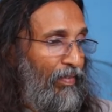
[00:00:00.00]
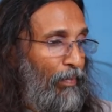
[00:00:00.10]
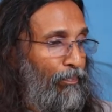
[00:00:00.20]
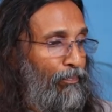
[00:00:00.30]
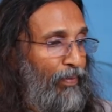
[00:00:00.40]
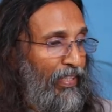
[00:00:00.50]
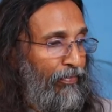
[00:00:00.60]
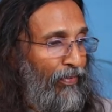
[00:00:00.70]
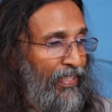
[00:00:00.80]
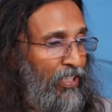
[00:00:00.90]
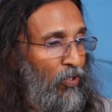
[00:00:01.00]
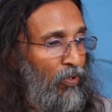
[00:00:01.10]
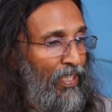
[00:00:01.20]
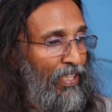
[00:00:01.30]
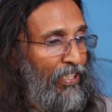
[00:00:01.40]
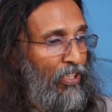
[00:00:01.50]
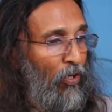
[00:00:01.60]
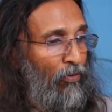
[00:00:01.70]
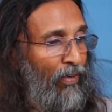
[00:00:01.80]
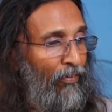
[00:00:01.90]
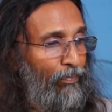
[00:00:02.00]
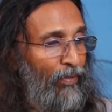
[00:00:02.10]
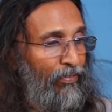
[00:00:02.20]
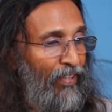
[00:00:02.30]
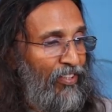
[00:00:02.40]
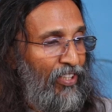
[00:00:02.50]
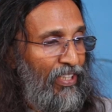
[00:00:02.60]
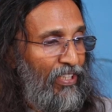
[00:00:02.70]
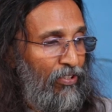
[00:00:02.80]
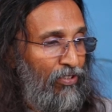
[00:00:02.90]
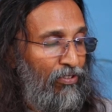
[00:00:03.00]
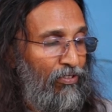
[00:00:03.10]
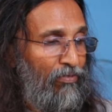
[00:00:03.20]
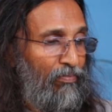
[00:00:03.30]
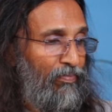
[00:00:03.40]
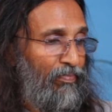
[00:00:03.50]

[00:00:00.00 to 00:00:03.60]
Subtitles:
The perfect utility of our perfection is,